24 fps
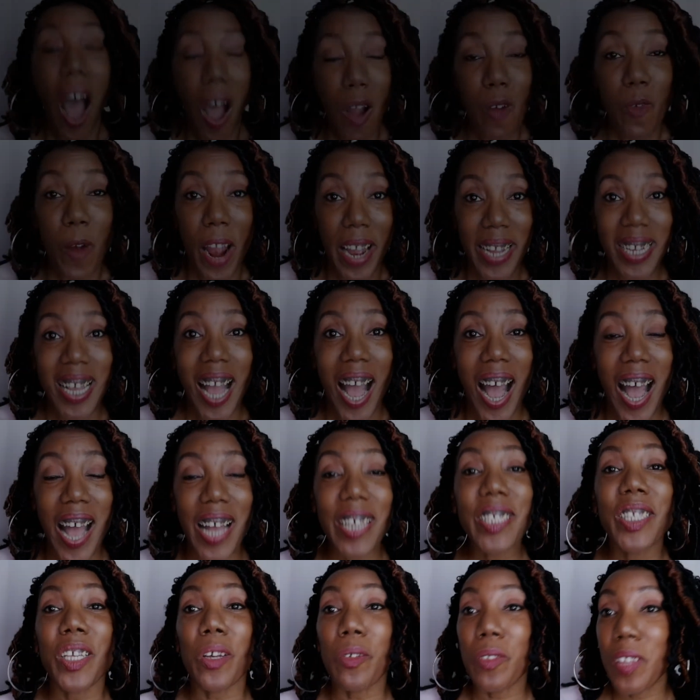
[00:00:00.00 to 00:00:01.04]
All right,
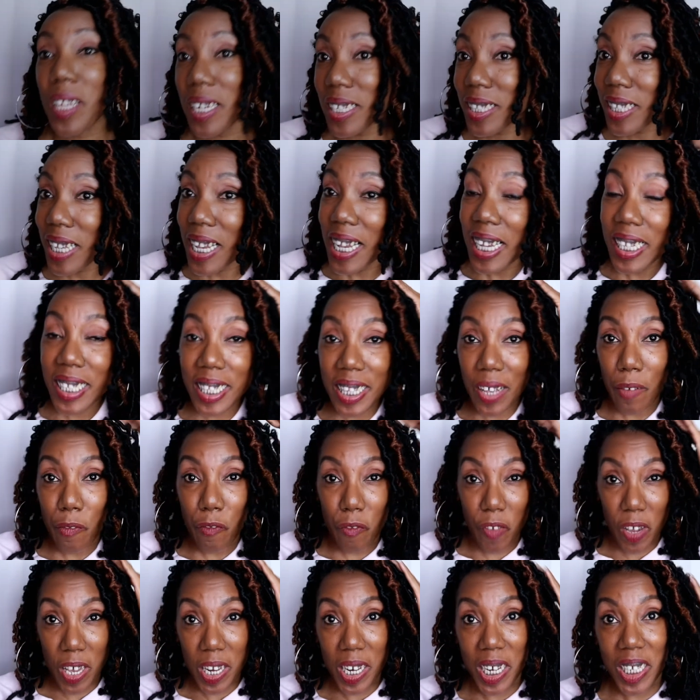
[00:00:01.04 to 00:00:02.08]
guys, so this is the
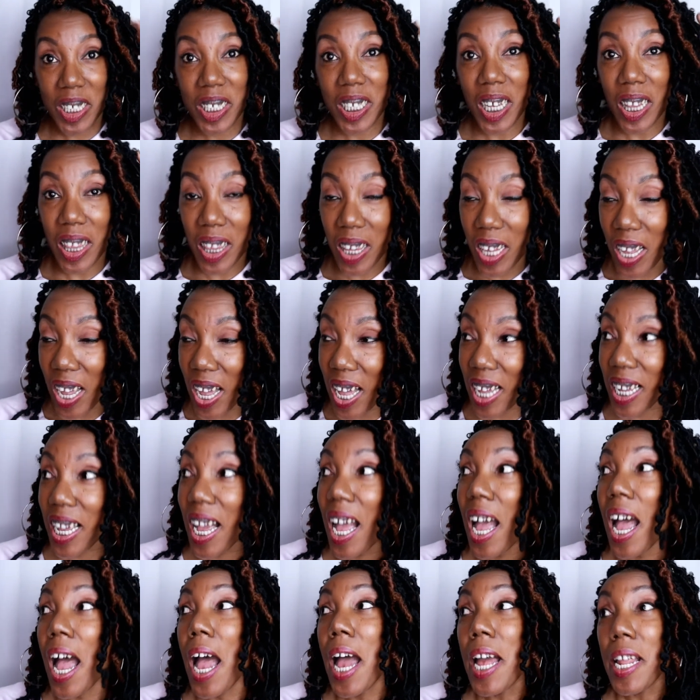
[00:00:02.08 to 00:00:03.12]
finished look.
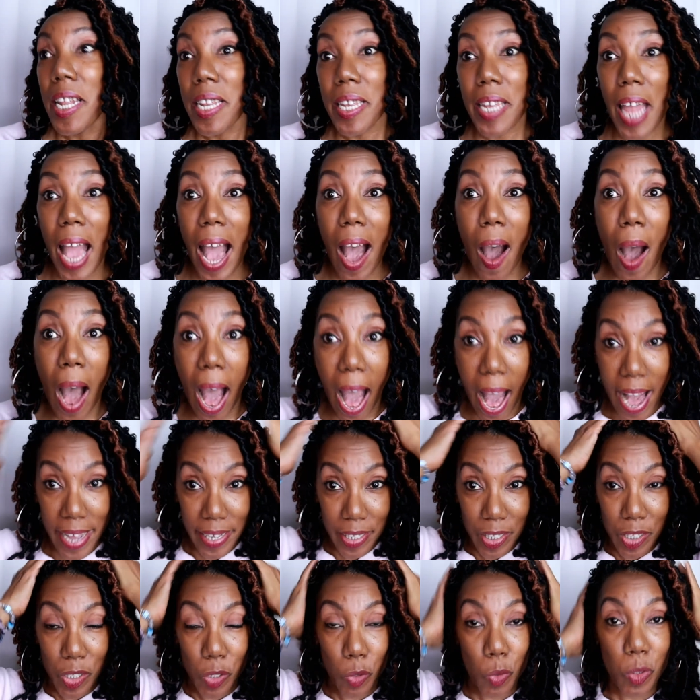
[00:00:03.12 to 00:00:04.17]
Now, I
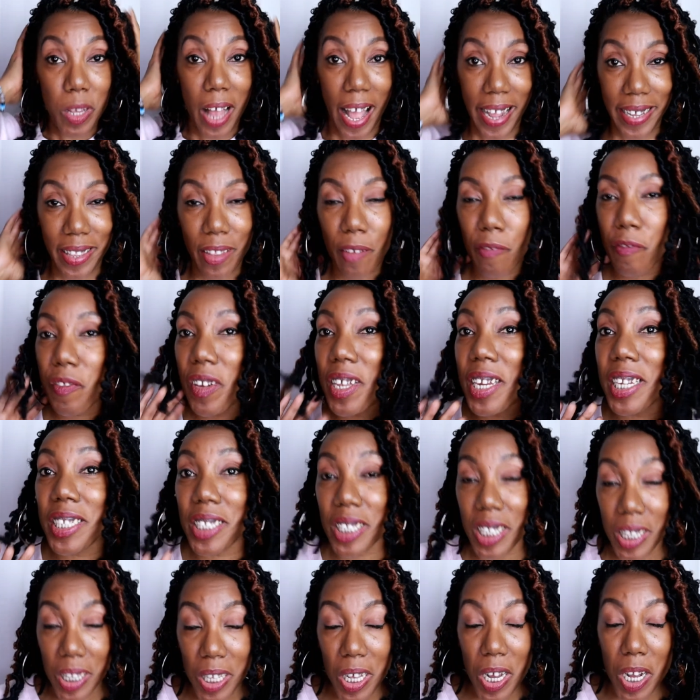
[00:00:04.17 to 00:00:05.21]
do like the
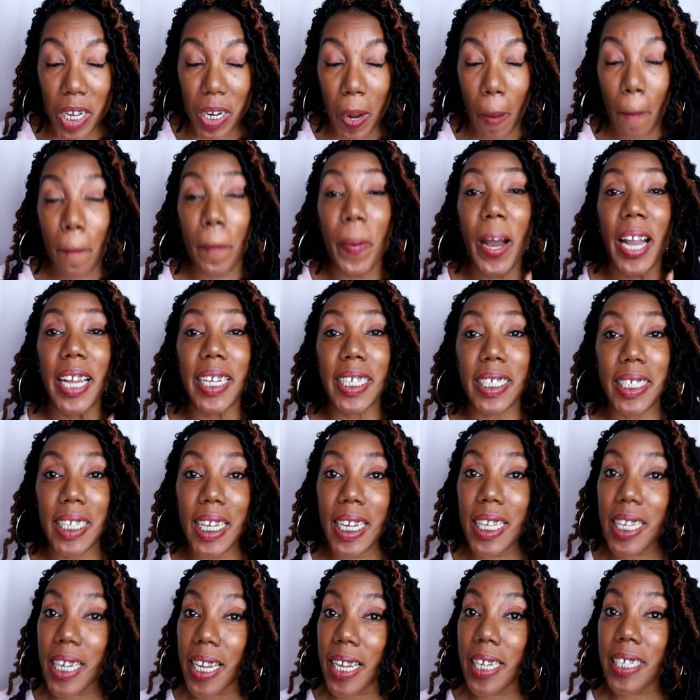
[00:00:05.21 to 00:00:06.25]
finished look, but
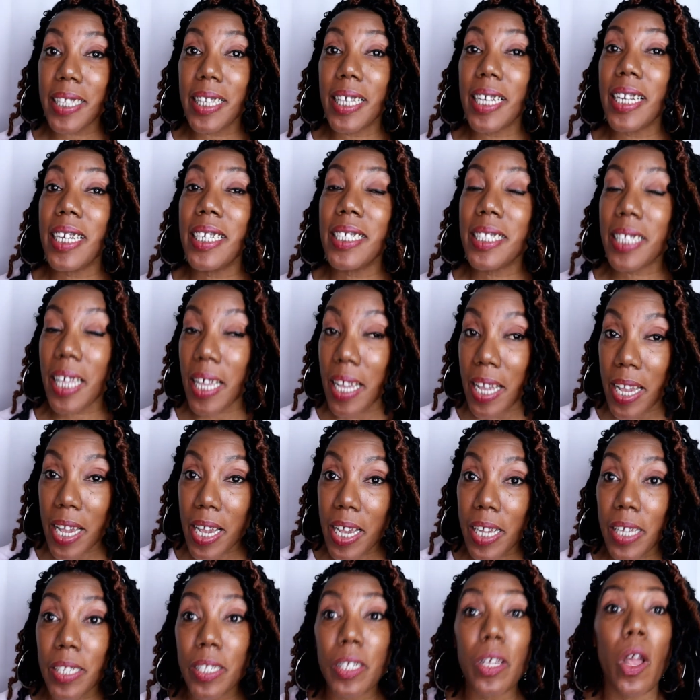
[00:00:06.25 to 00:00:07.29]
getting these
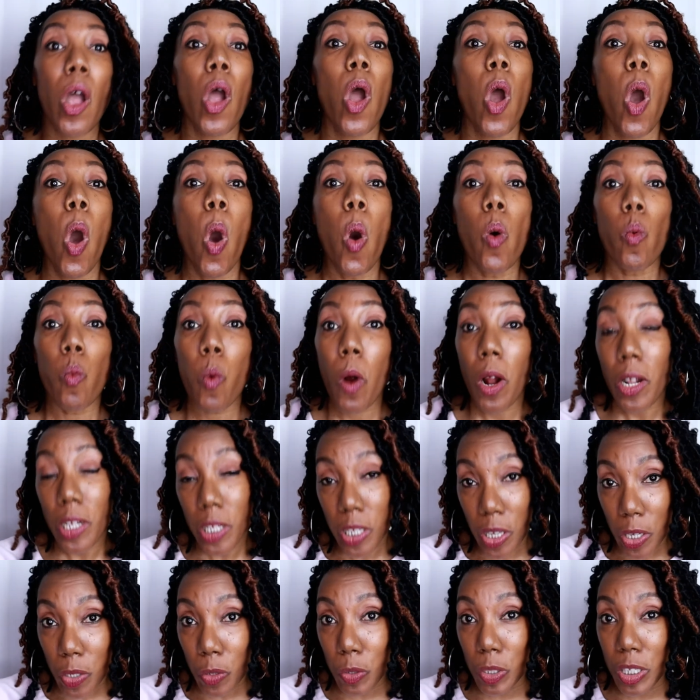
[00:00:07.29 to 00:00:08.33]
ends were a
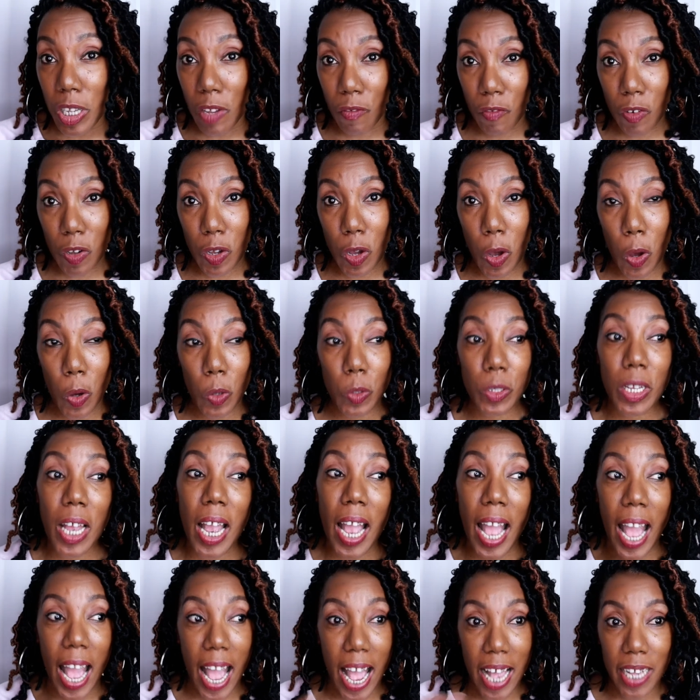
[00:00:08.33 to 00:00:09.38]
little difficult.
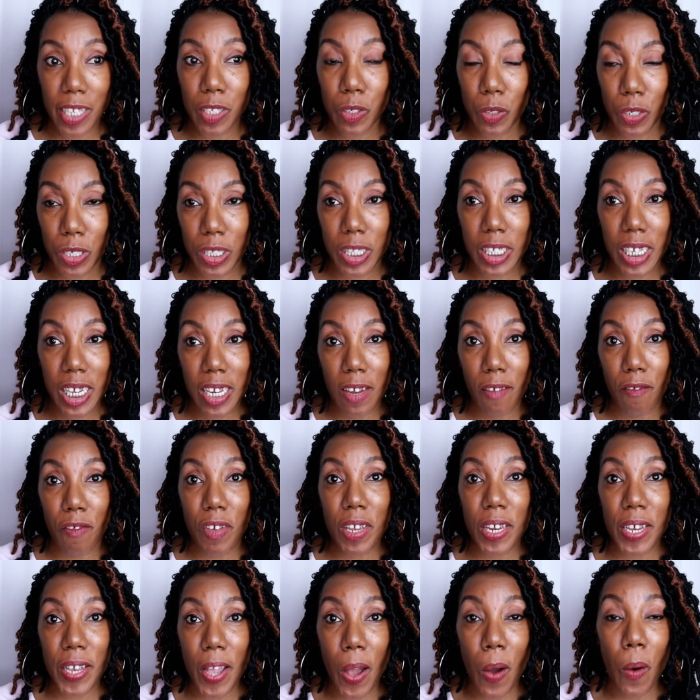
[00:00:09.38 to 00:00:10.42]
As you can see in the
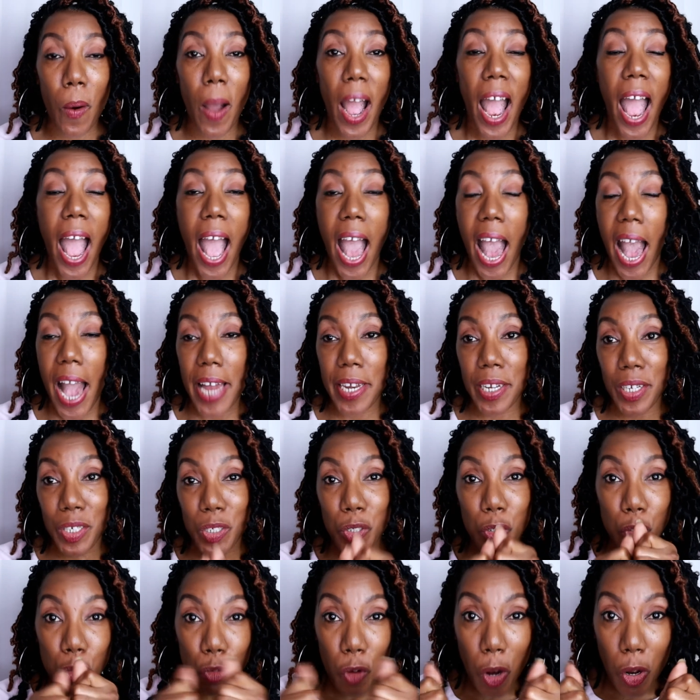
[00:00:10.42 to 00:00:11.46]
video, I had to
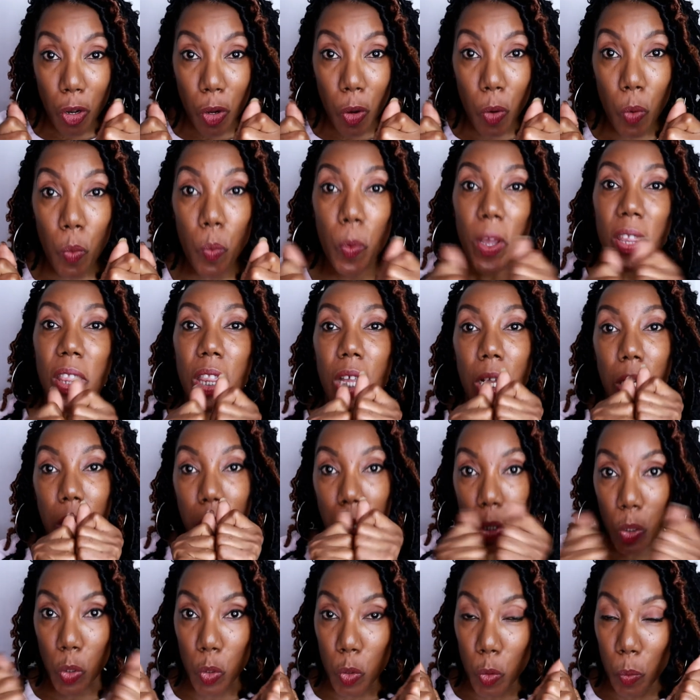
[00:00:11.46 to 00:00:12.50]
struggle with the
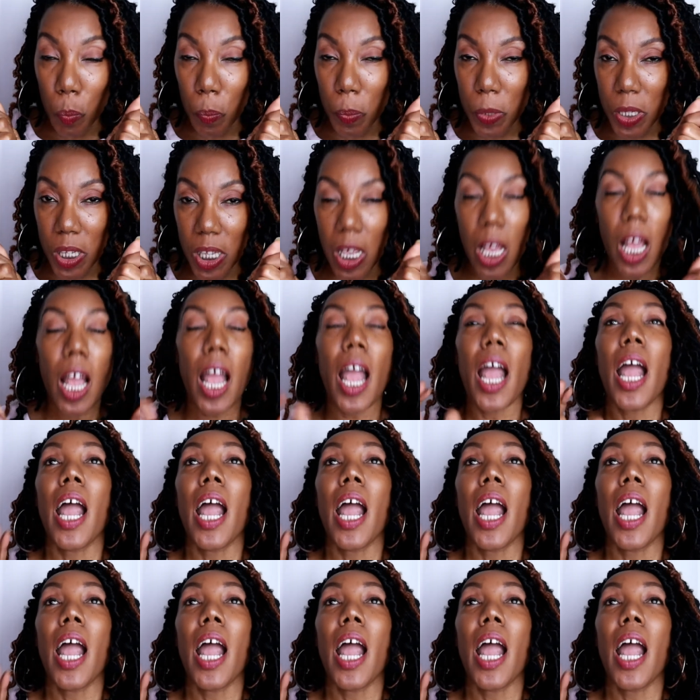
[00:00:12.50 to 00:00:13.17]
loops,